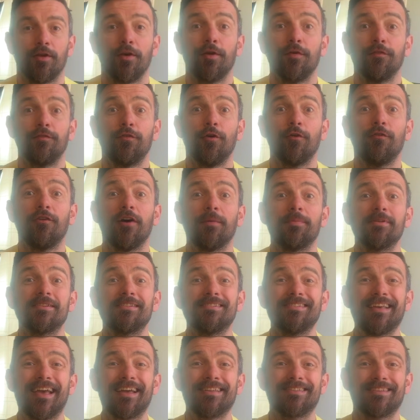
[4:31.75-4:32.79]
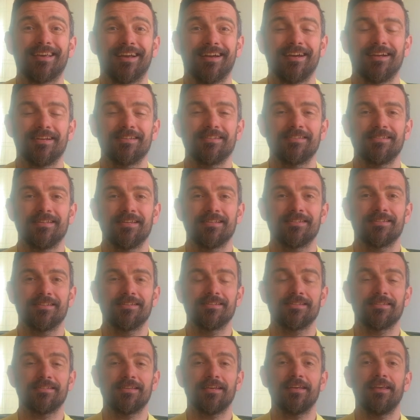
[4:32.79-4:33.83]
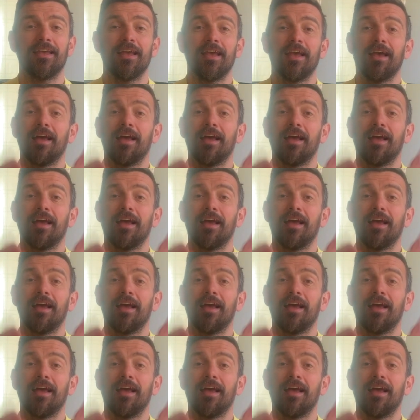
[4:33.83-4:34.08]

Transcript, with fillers: Fourth up is set and consistency.